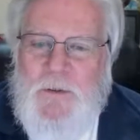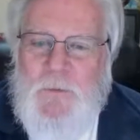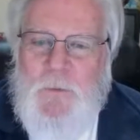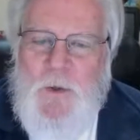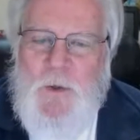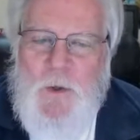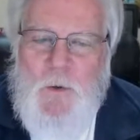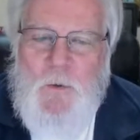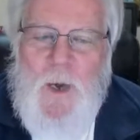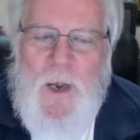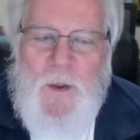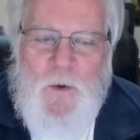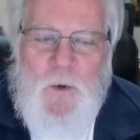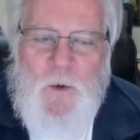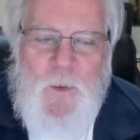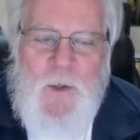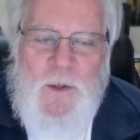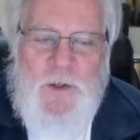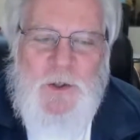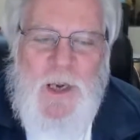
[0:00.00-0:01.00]
When you're out there
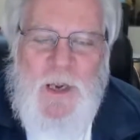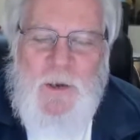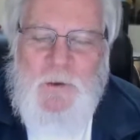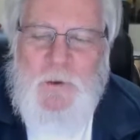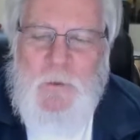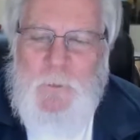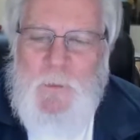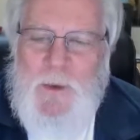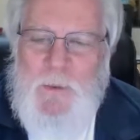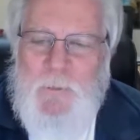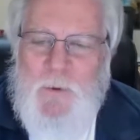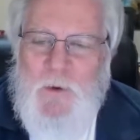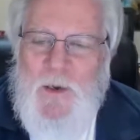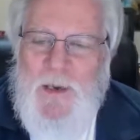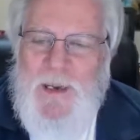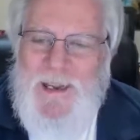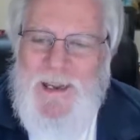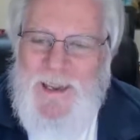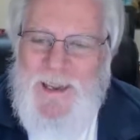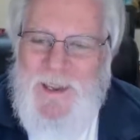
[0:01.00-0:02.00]
reaching out to people,
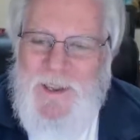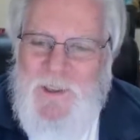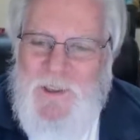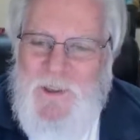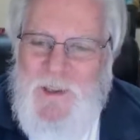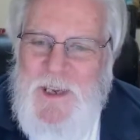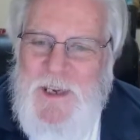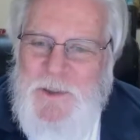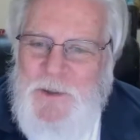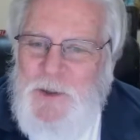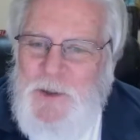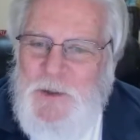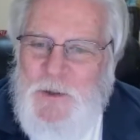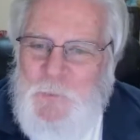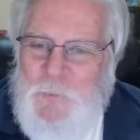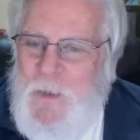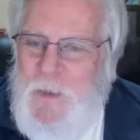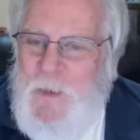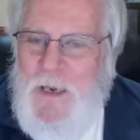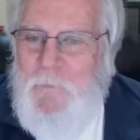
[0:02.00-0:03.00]
it just
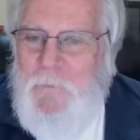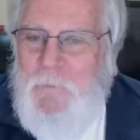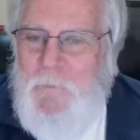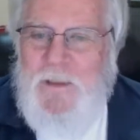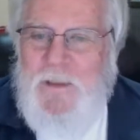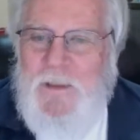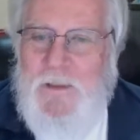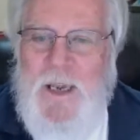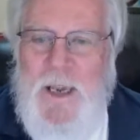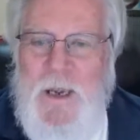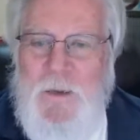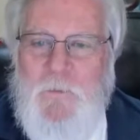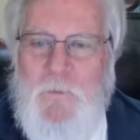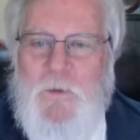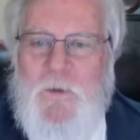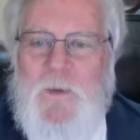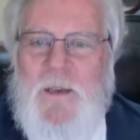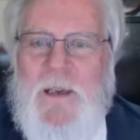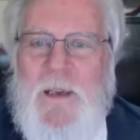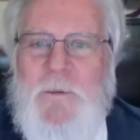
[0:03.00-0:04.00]
may not be the time
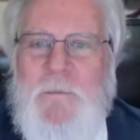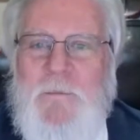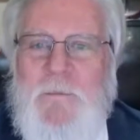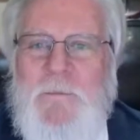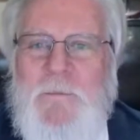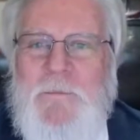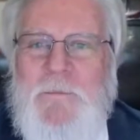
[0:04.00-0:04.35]
for them